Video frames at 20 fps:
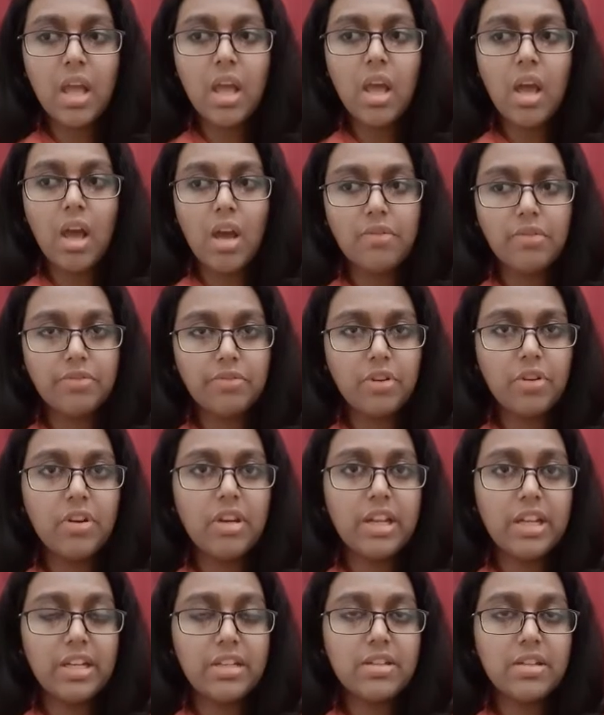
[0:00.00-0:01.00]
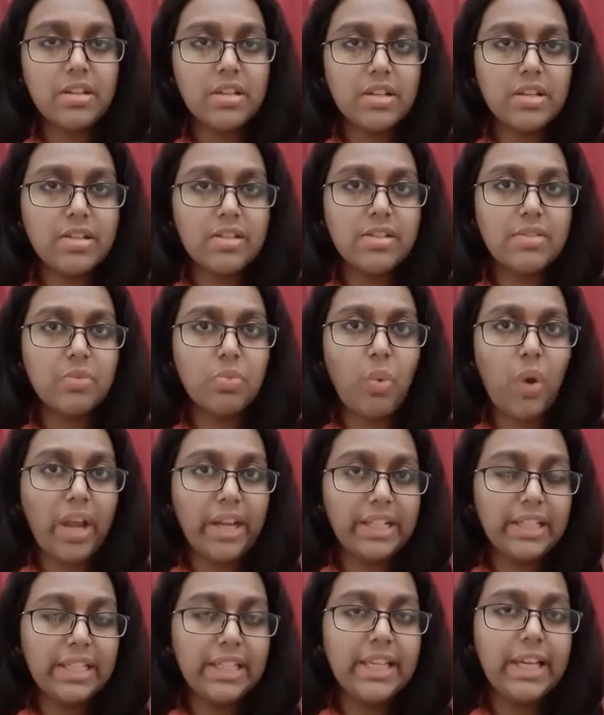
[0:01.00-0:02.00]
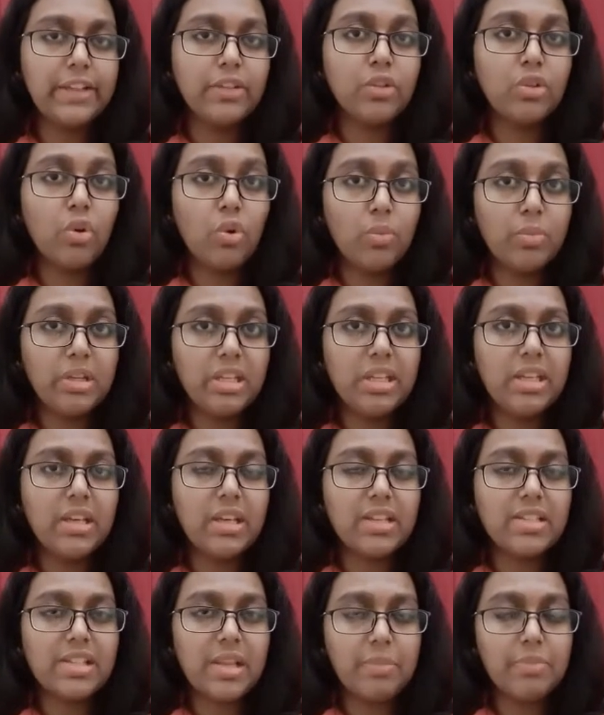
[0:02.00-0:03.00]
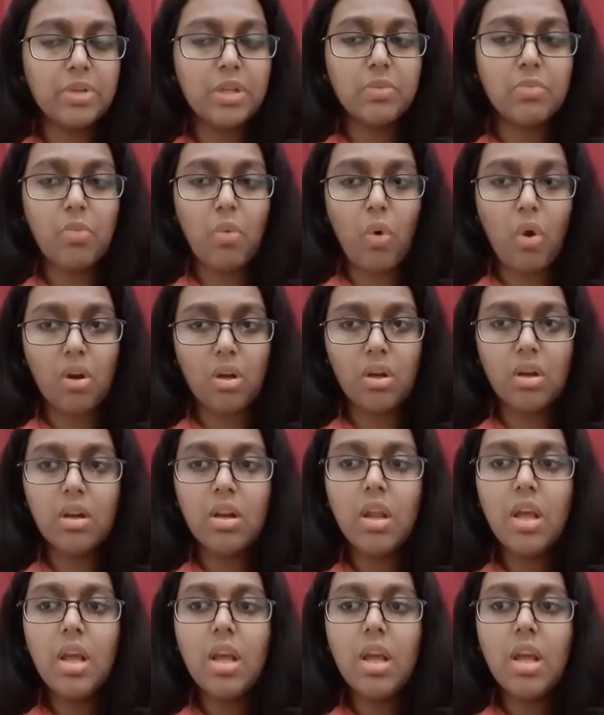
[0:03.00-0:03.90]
However, it is widely and globally accepted model.